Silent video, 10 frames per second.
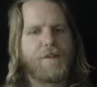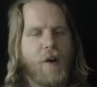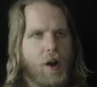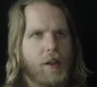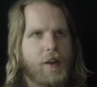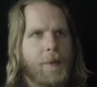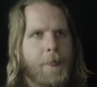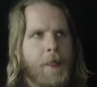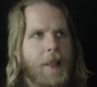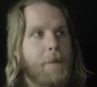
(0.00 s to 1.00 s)
fallen.
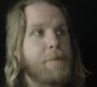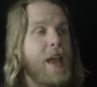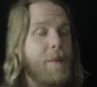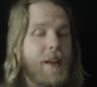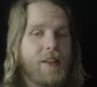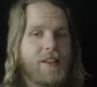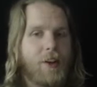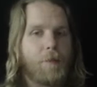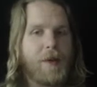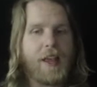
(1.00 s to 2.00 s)
Like, maybe it's
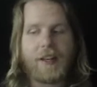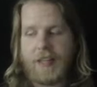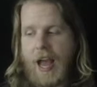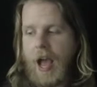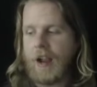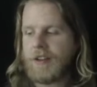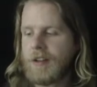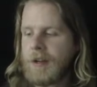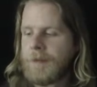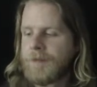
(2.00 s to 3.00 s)
still being
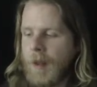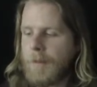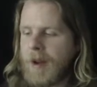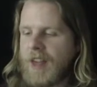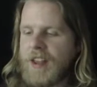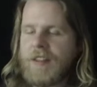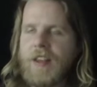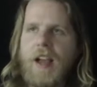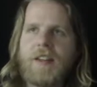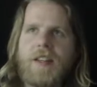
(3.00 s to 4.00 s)
attacked, but I think
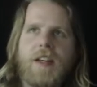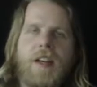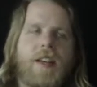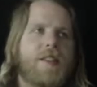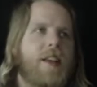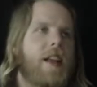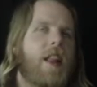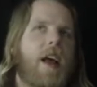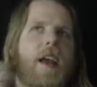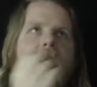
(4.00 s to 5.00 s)
the idea is that,
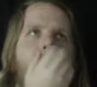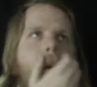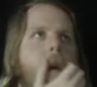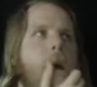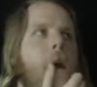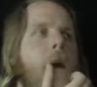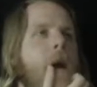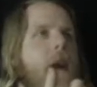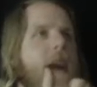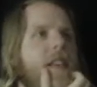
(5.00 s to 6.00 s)
like,
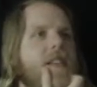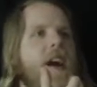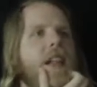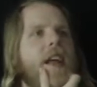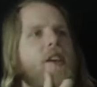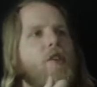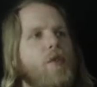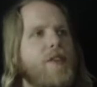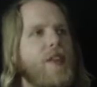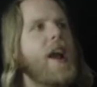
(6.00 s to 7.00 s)
it's not like you
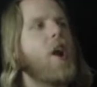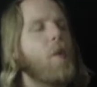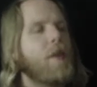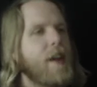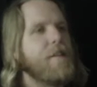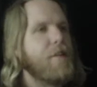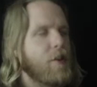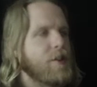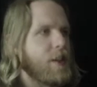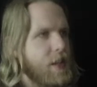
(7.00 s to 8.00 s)
were there when they
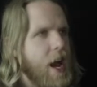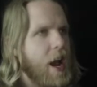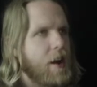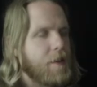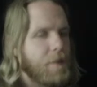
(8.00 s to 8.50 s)
first attack,